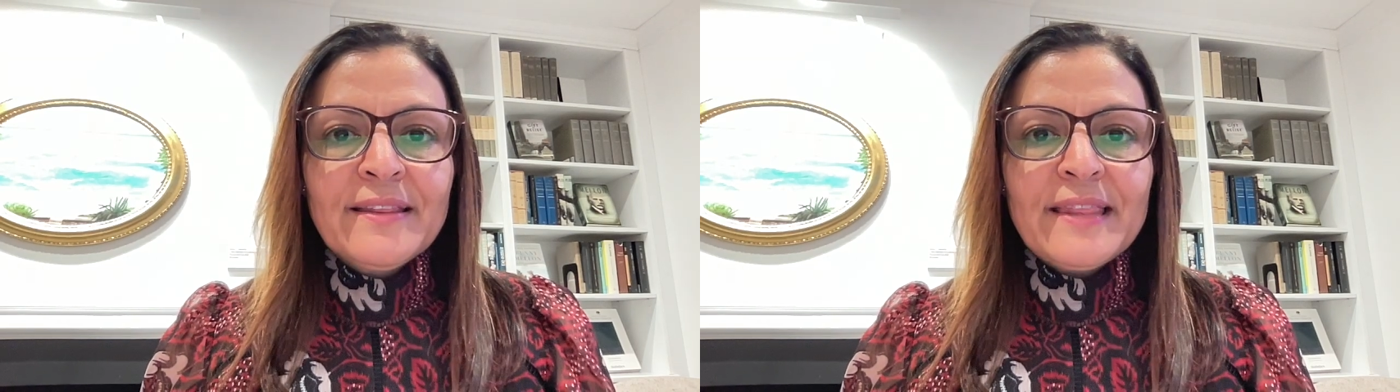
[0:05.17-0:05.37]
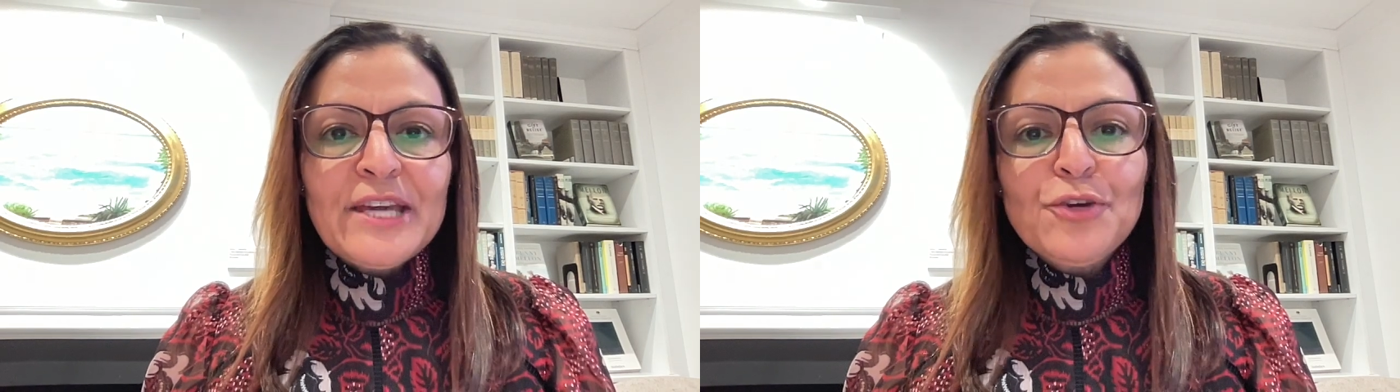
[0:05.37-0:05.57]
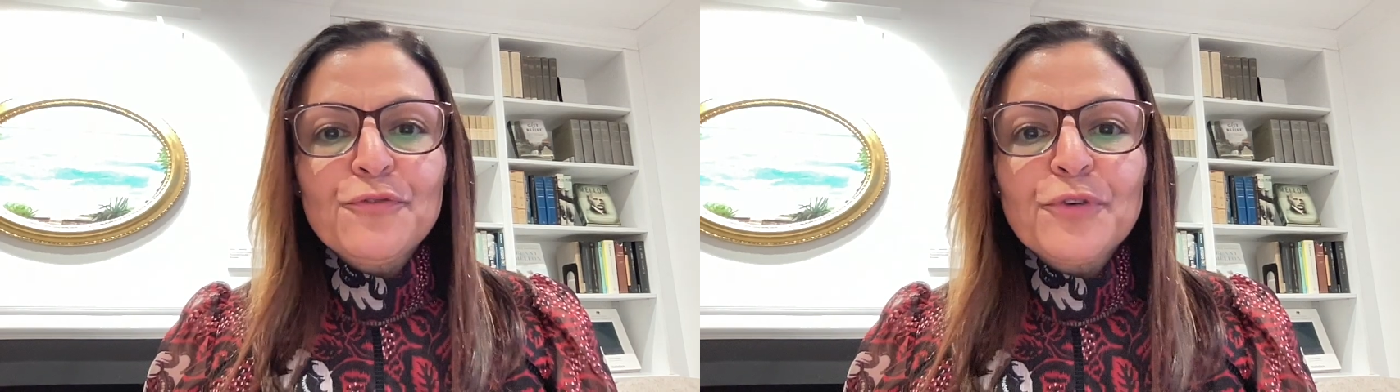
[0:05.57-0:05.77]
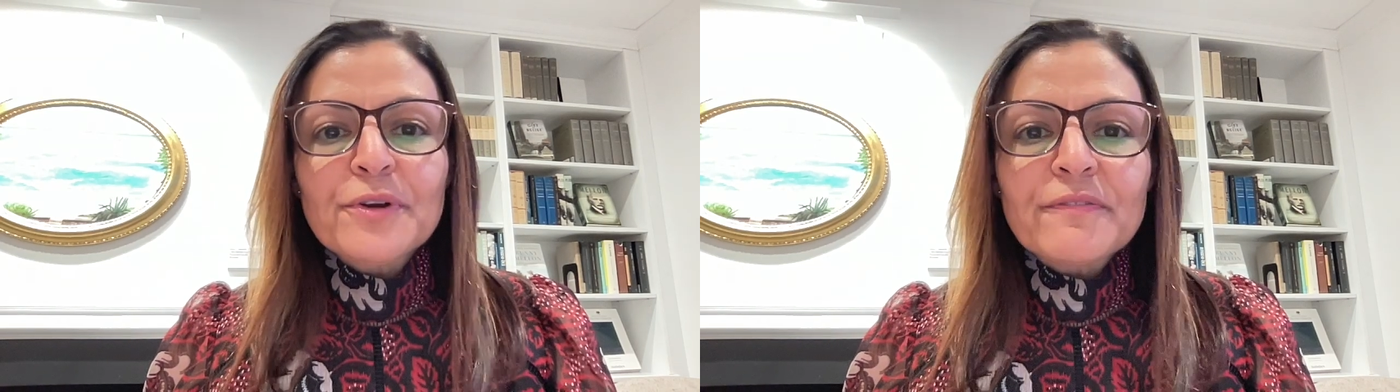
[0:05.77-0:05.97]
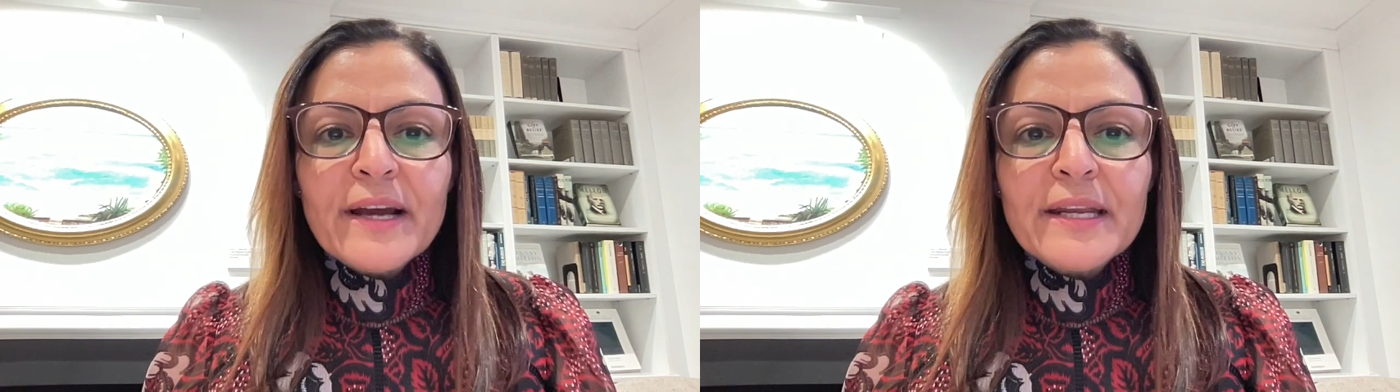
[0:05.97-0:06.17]
Thank you for
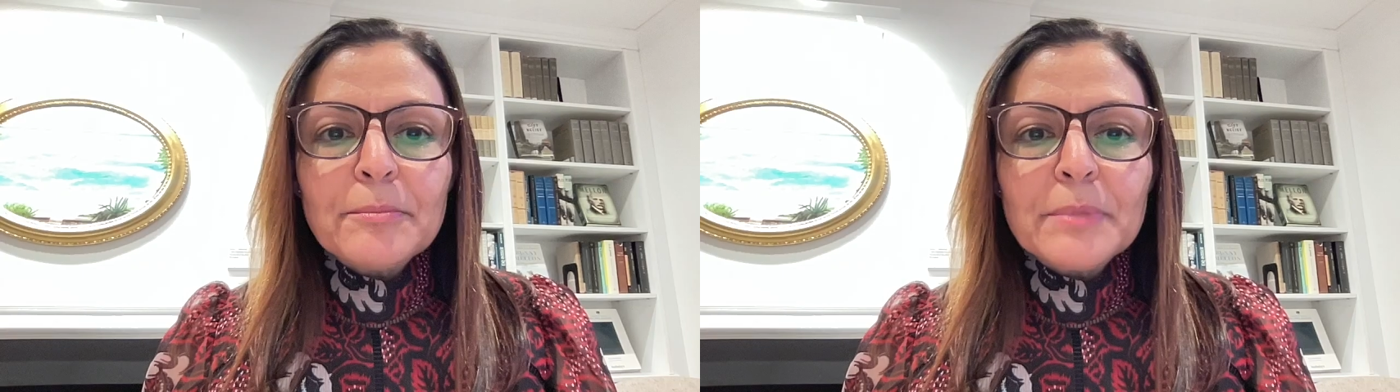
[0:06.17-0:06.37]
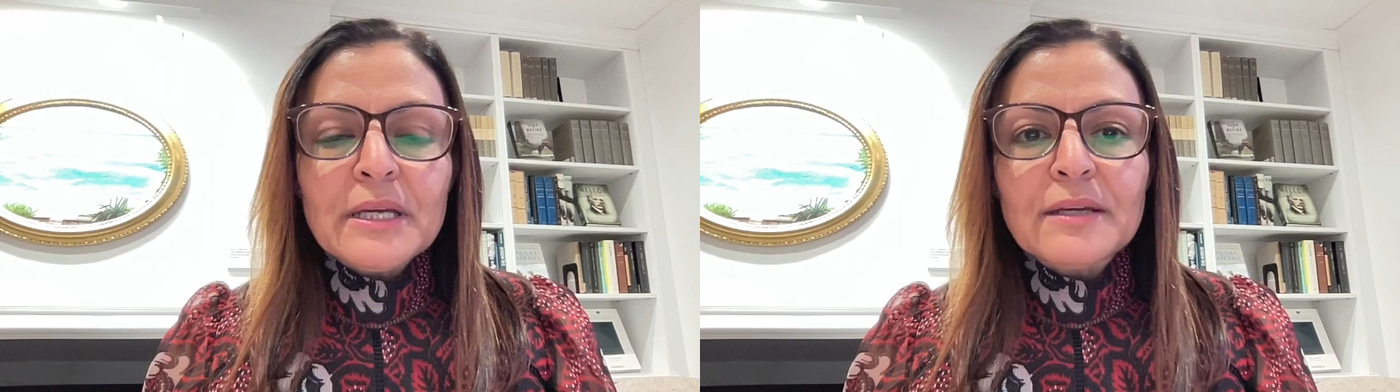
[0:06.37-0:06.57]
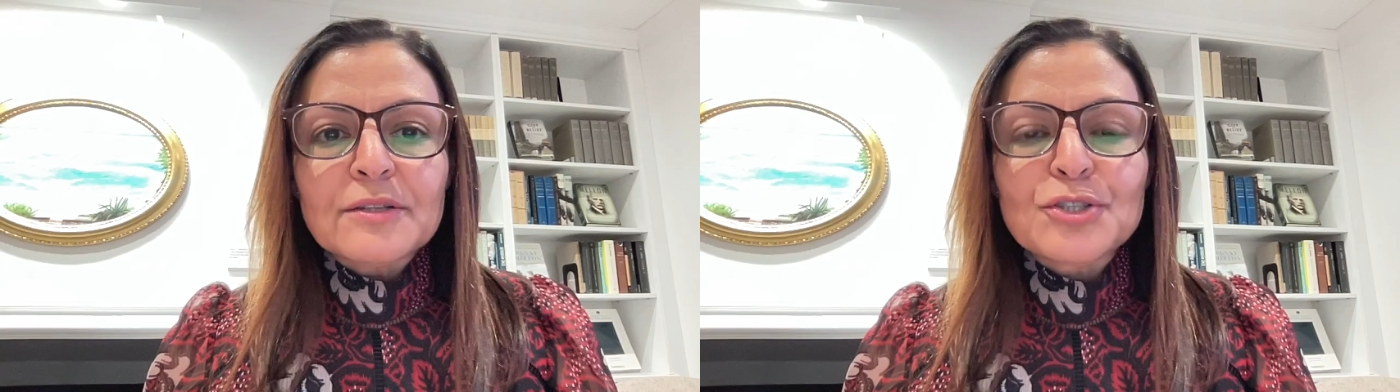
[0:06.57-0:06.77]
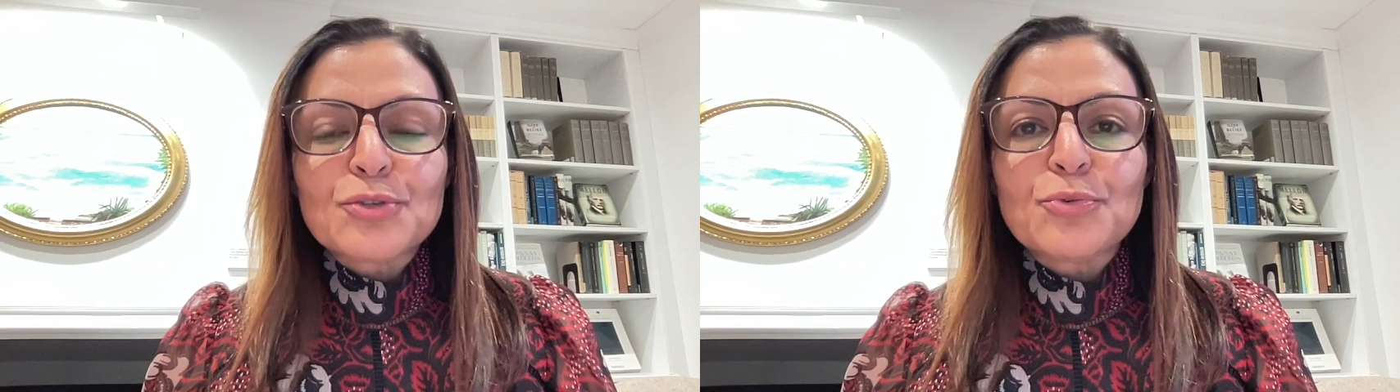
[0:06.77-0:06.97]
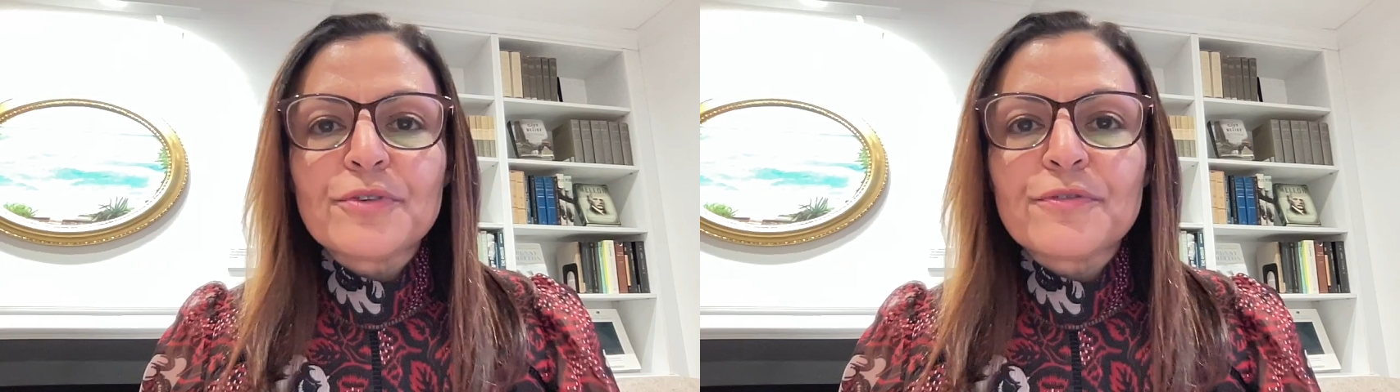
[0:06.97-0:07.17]
inviting me
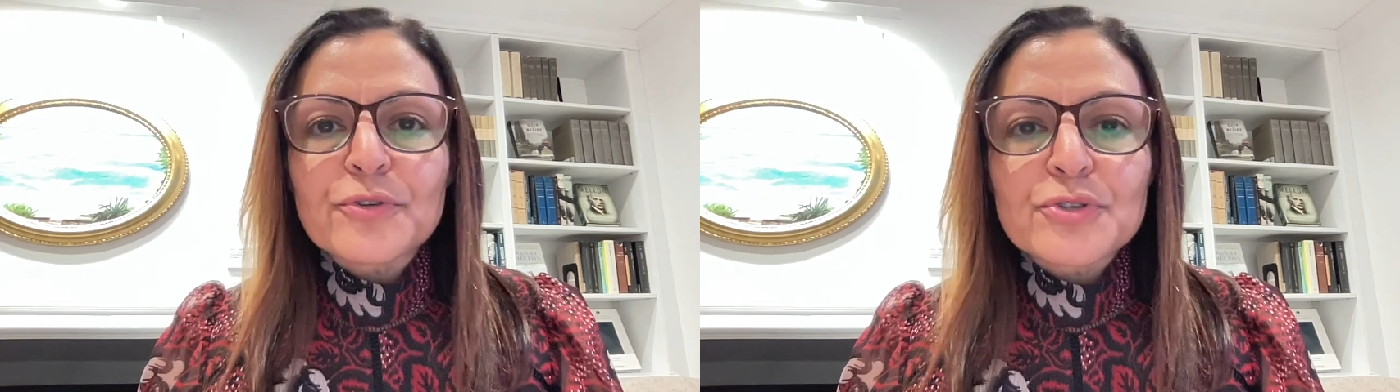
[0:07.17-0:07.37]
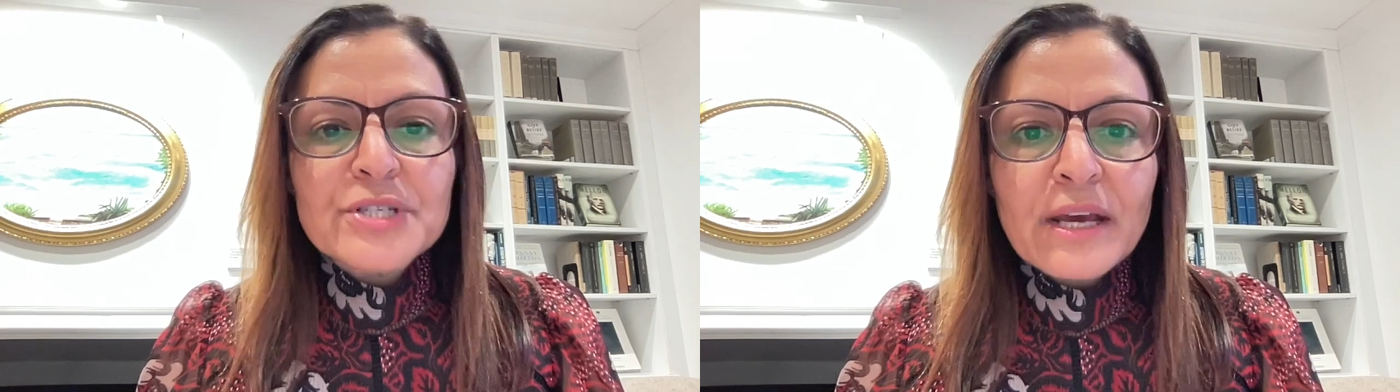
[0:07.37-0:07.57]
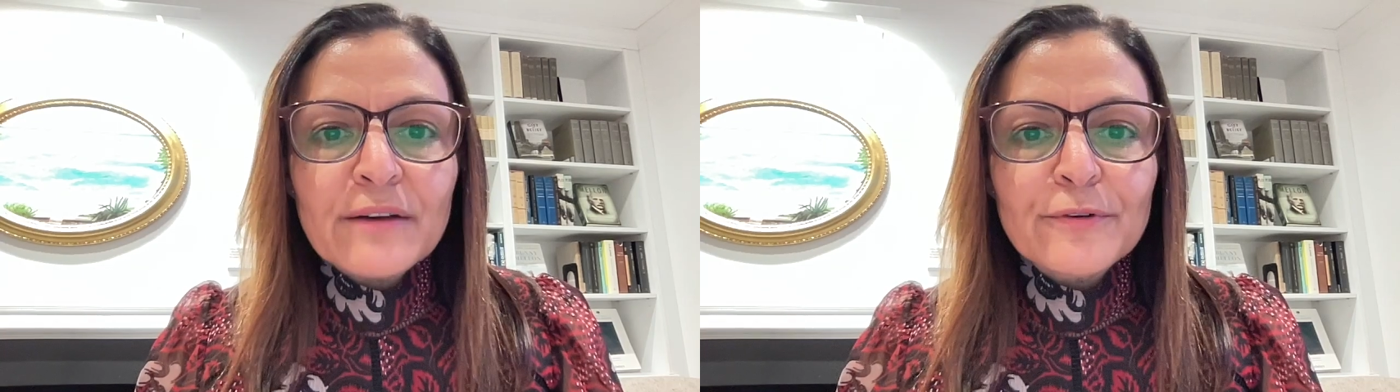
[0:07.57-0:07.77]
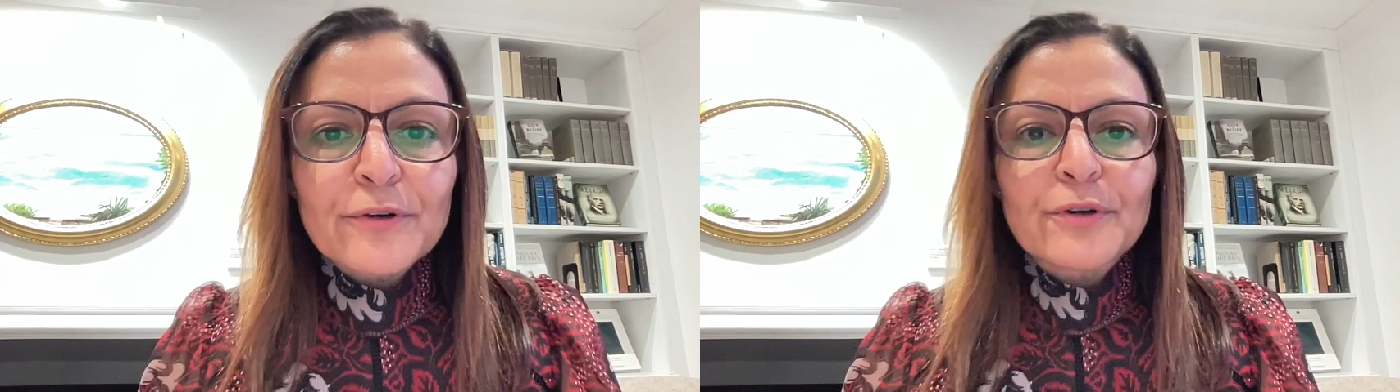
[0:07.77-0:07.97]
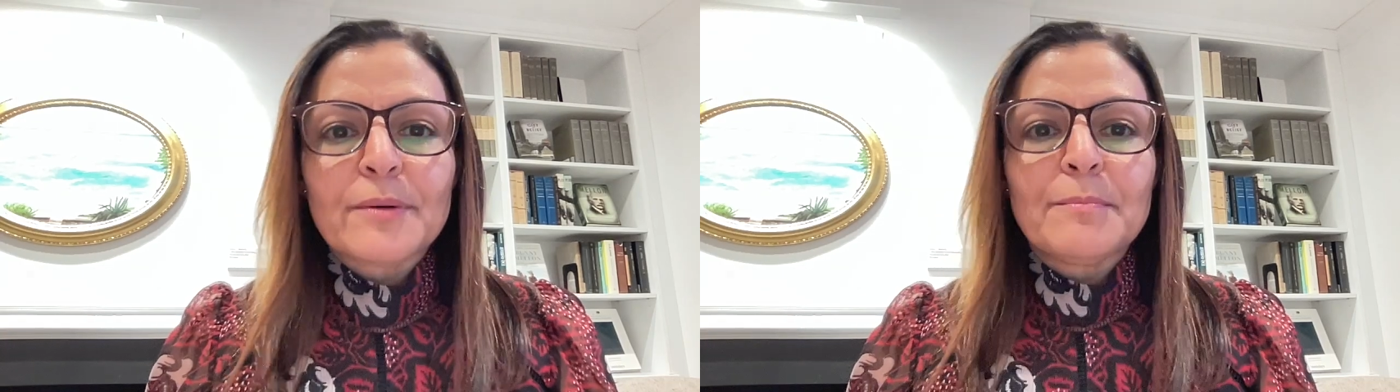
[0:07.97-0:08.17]
to the first
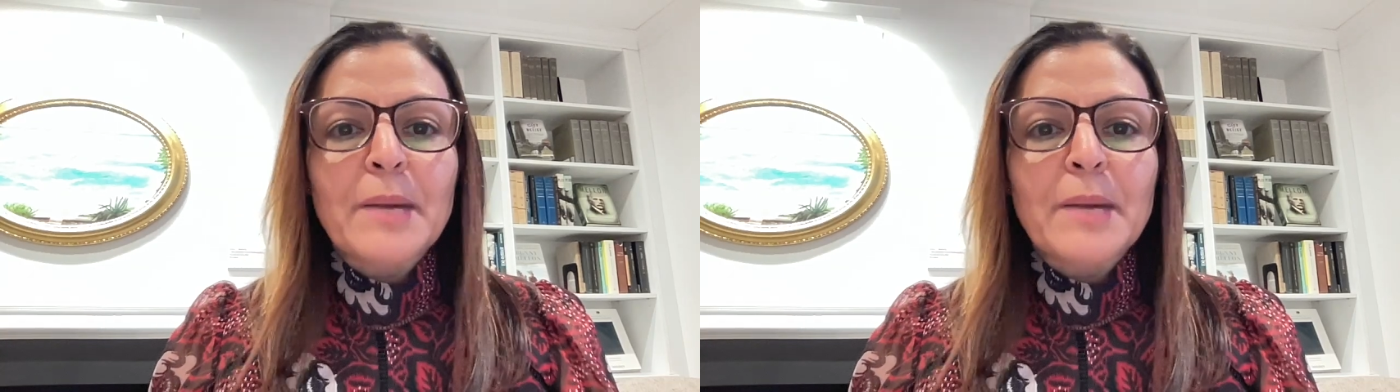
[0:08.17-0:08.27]
ever